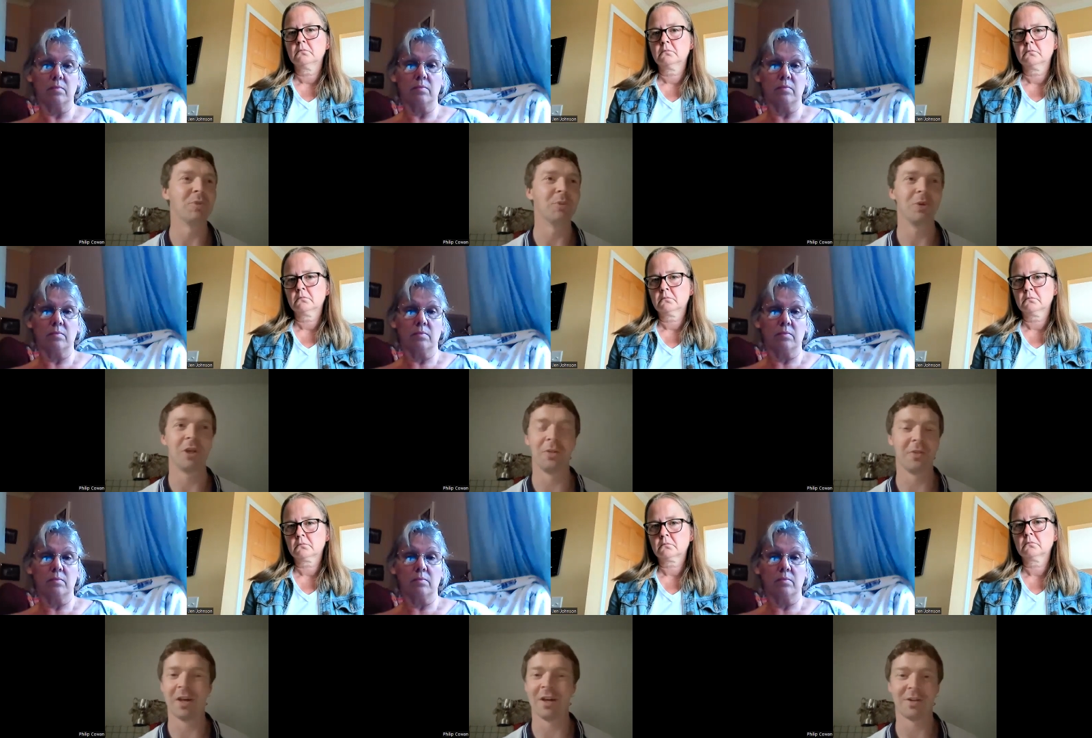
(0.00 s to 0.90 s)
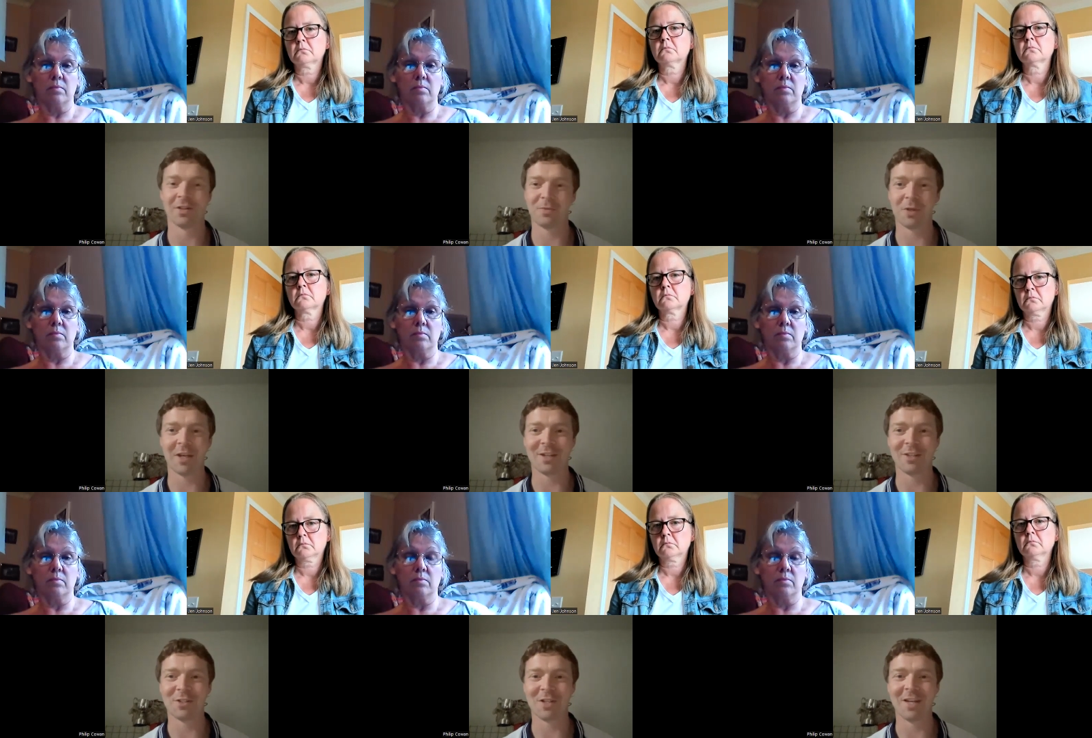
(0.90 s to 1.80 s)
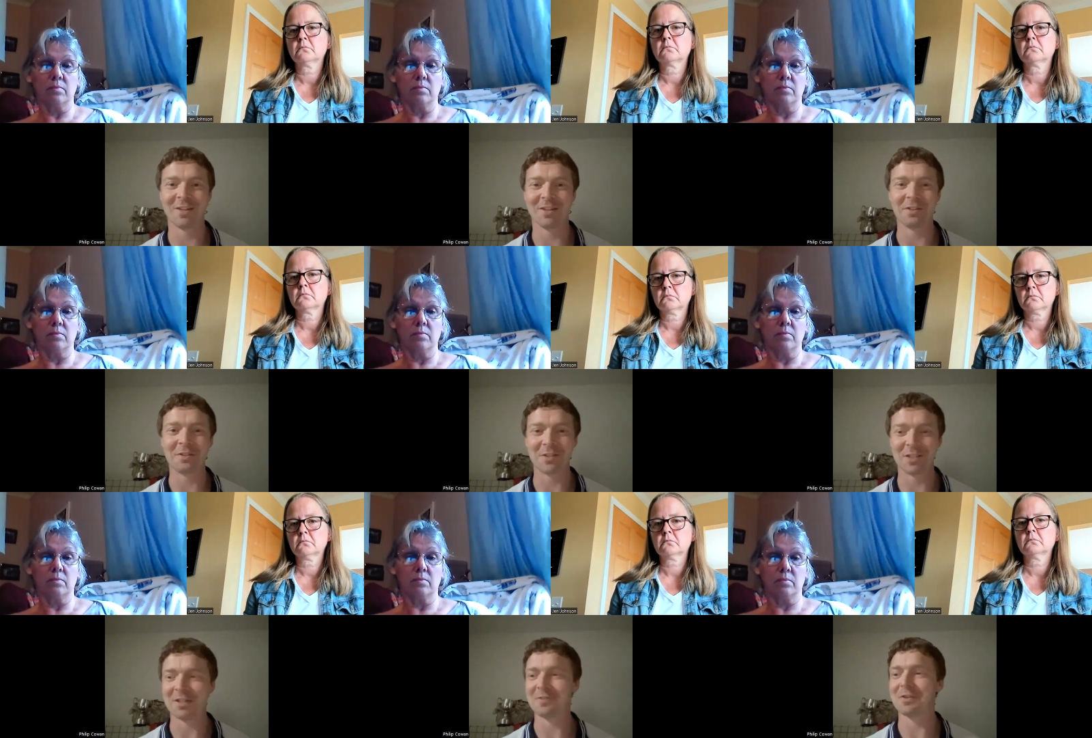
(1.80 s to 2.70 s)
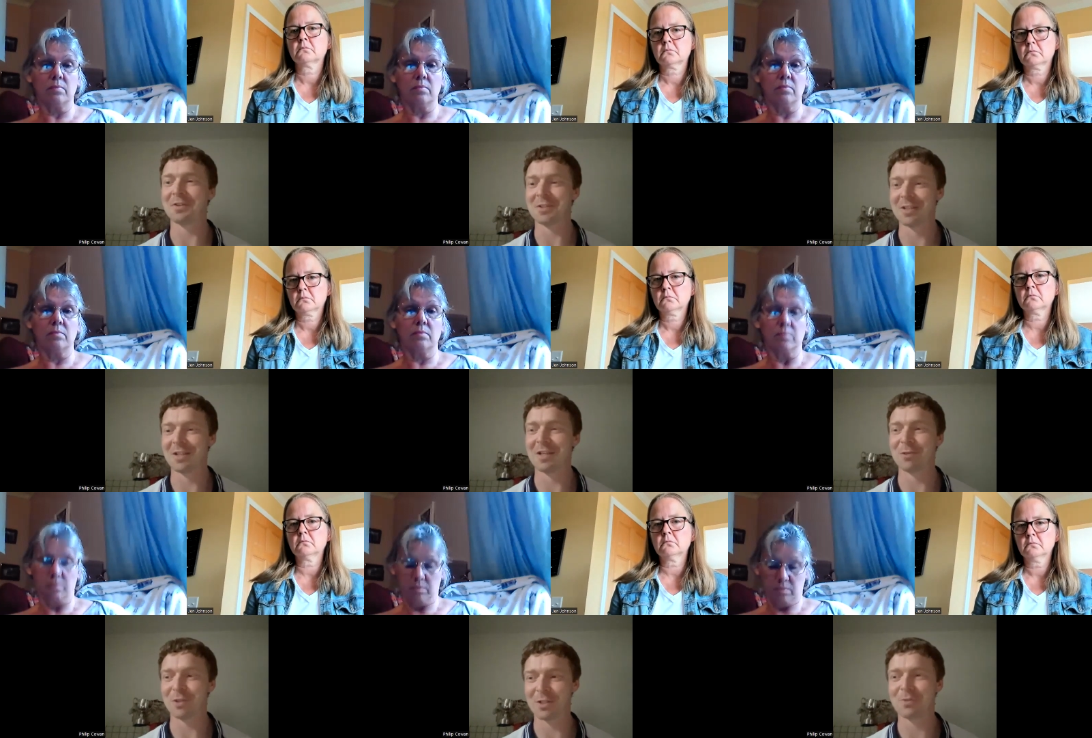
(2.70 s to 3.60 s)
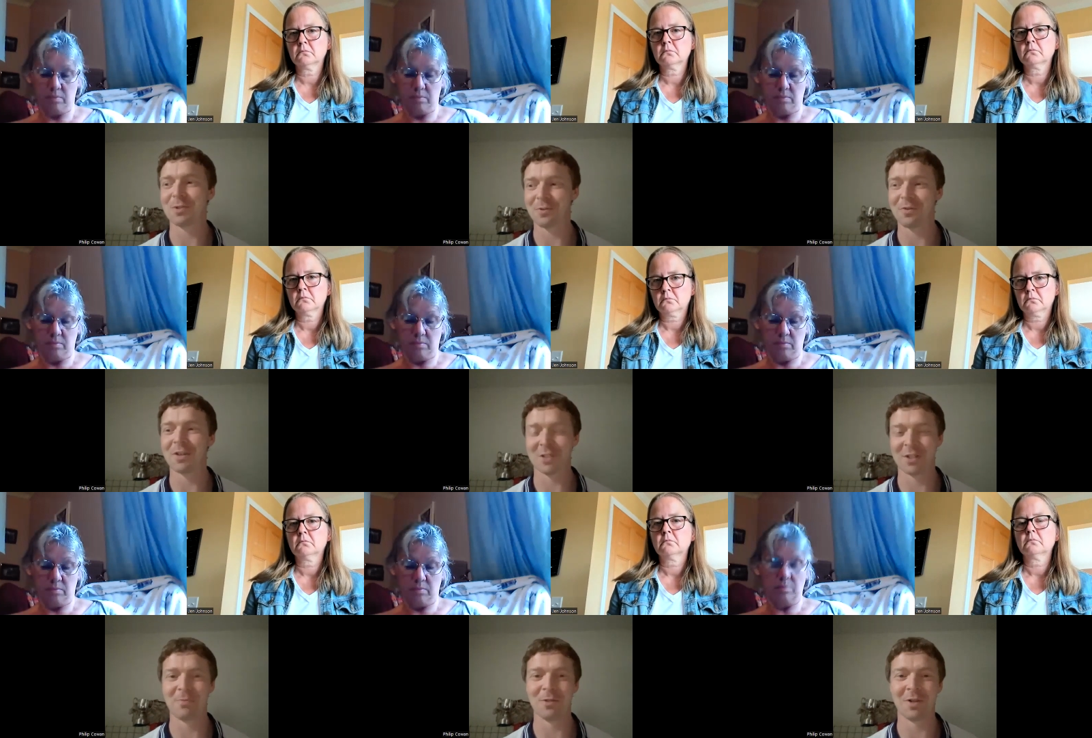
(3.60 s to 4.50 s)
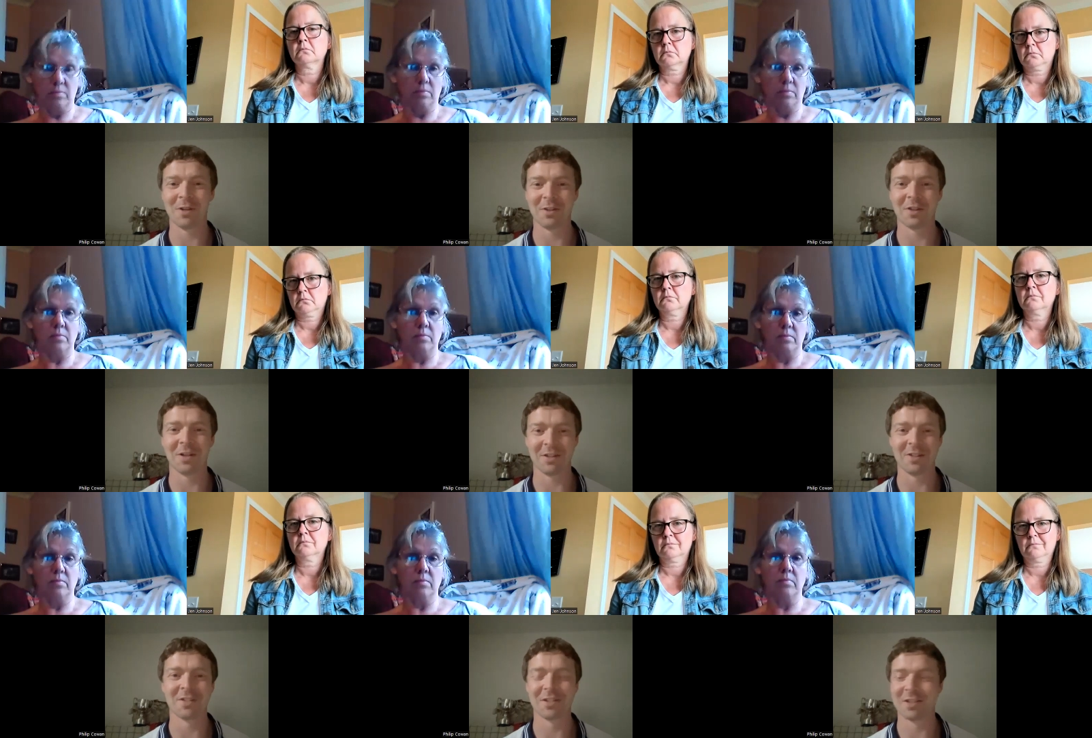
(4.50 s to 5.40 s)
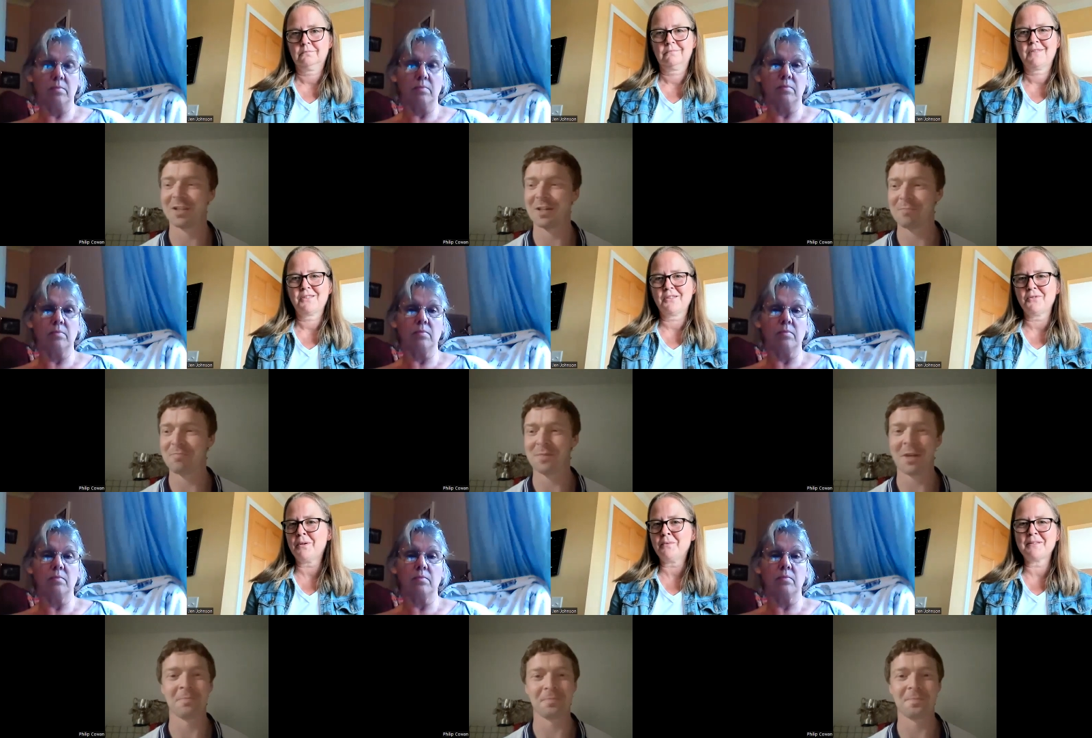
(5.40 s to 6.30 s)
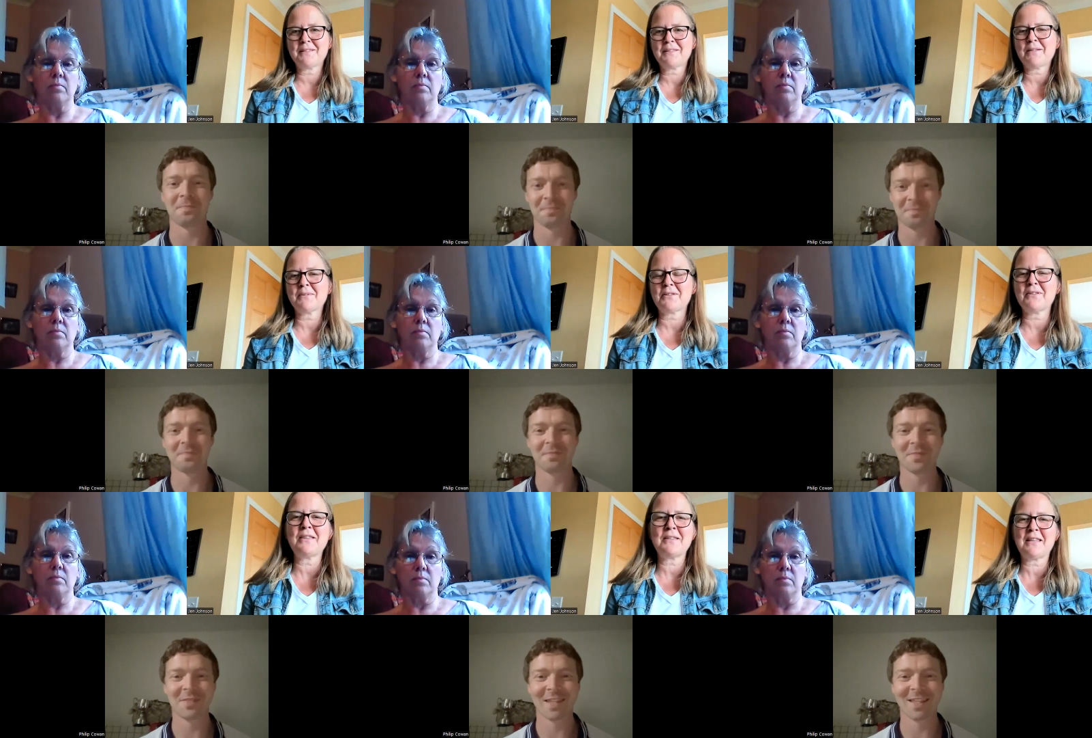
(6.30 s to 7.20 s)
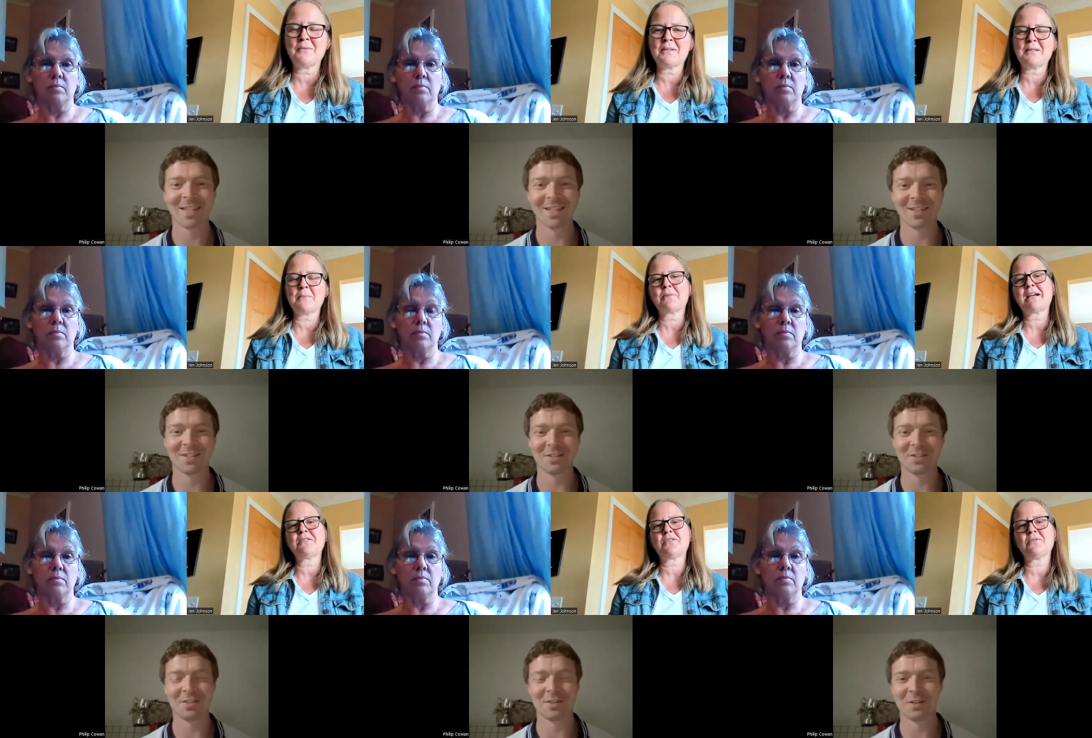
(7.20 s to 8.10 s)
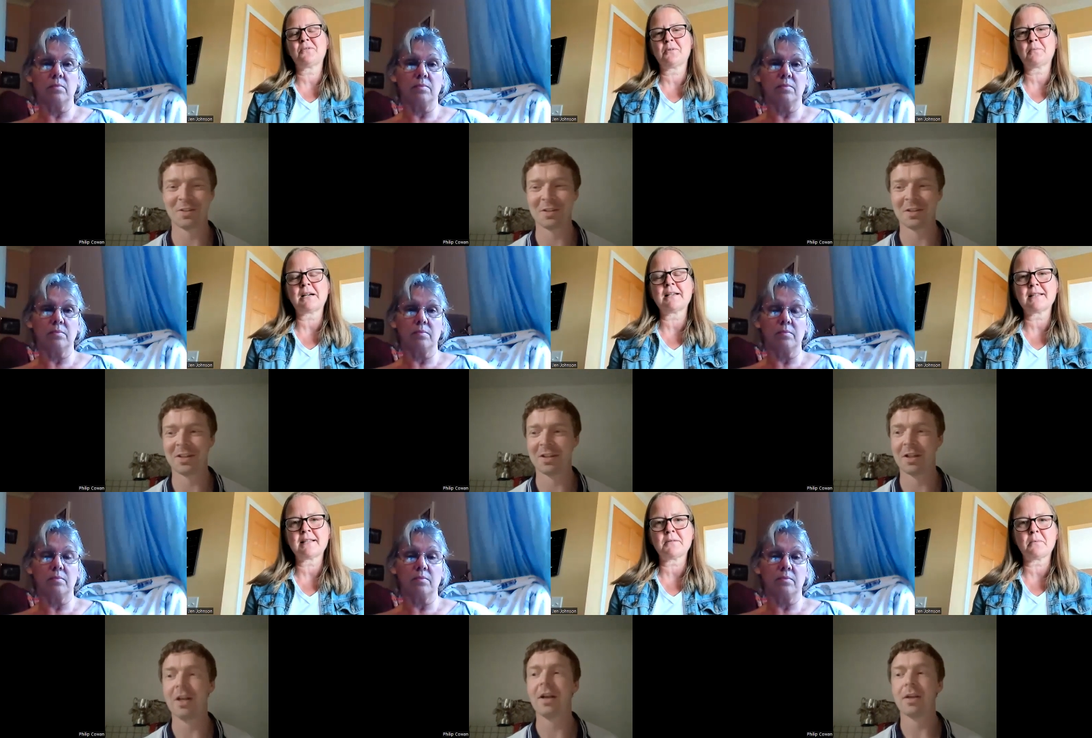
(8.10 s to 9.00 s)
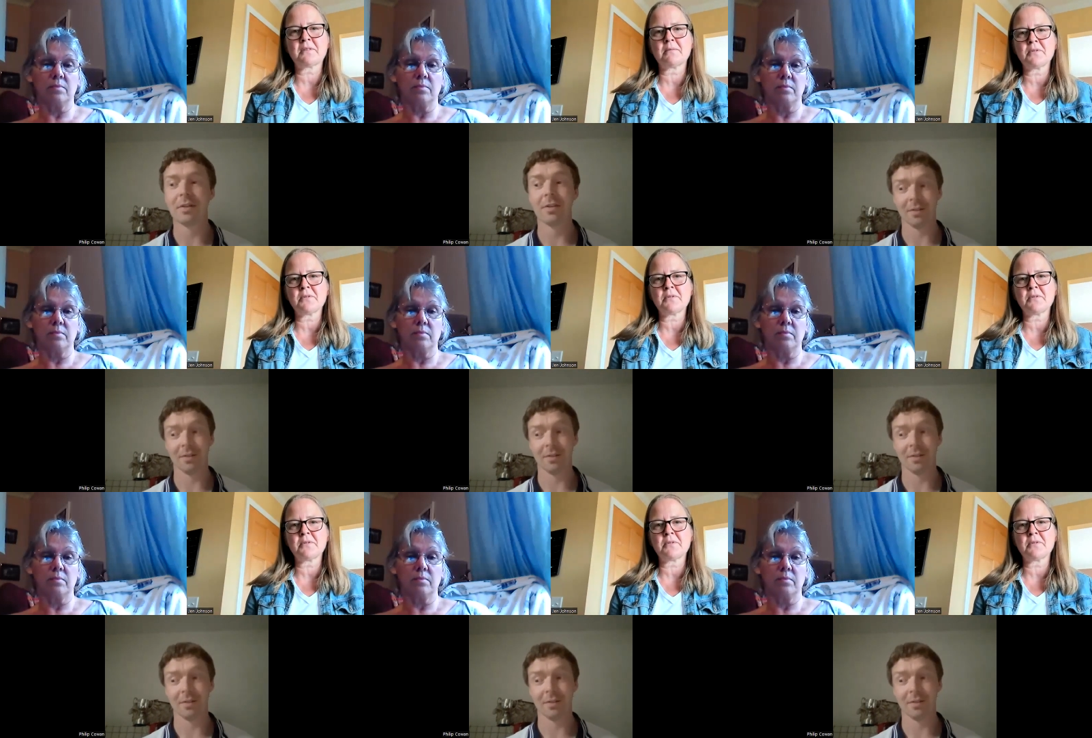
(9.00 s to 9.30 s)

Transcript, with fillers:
Speaker 1: but beyond that we hadn't done anything significant, um, so this was the first time doing anything like this. Um,
Speaker 2: yeah. So what was, was there anything that really surprised you through the process? What was the